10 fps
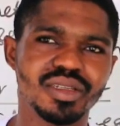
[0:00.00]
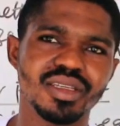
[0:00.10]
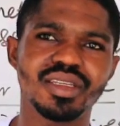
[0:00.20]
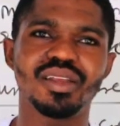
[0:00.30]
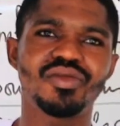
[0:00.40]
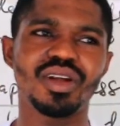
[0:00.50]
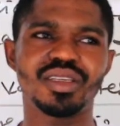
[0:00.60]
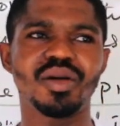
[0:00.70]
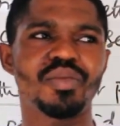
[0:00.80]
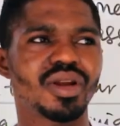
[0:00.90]
it, is that, for
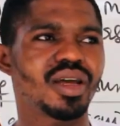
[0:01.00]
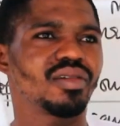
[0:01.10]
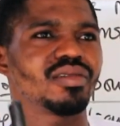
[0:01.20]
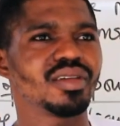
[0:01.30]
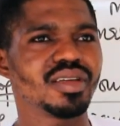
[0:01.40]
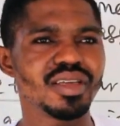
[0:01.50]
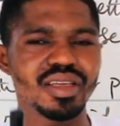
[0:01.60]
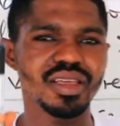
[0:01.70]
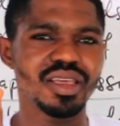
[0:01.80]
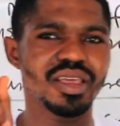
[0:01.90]
example, now,
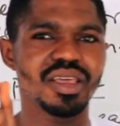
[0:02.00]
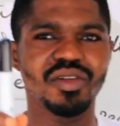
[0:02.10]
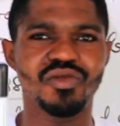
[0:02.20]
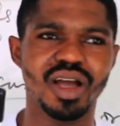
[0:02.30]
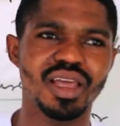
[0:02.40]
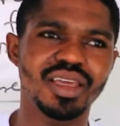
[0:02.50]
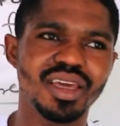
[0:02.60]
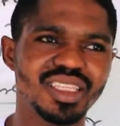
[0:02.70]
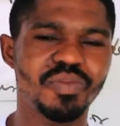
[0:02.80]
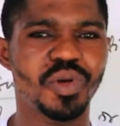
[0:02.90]
if I
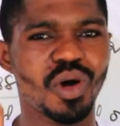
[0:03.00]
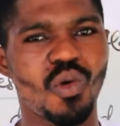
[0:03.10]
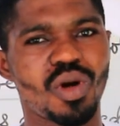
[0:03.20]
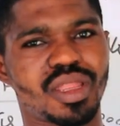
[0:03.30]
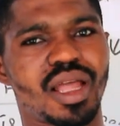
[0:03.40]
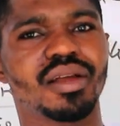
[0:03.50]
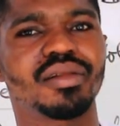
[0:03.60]
get pure water,